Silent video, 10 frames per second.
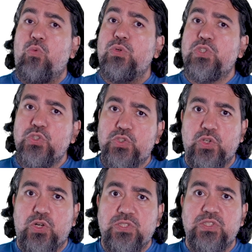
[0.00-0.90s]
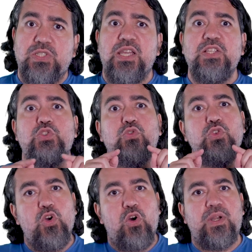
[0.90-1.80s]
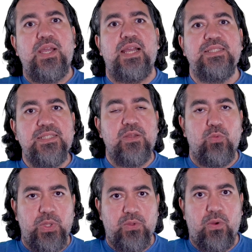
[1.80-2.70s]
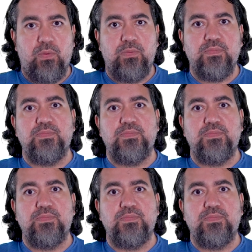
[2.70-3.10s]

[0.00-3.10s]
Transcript: which inserts into your editing window.